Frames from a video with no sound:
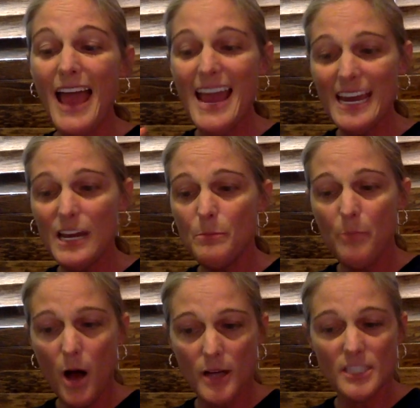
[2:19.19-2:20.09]
8
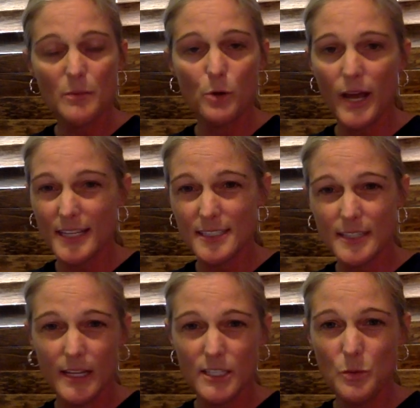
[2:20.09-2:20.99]
possible cases,
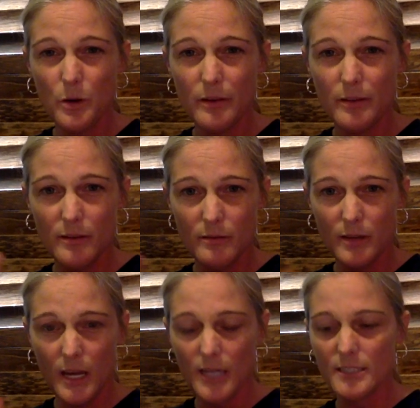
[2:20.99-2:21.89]
and that's where the
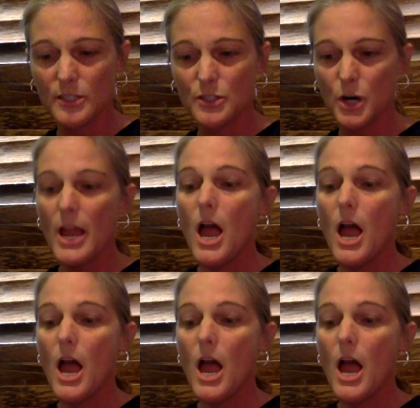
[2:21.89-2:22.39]
cases are,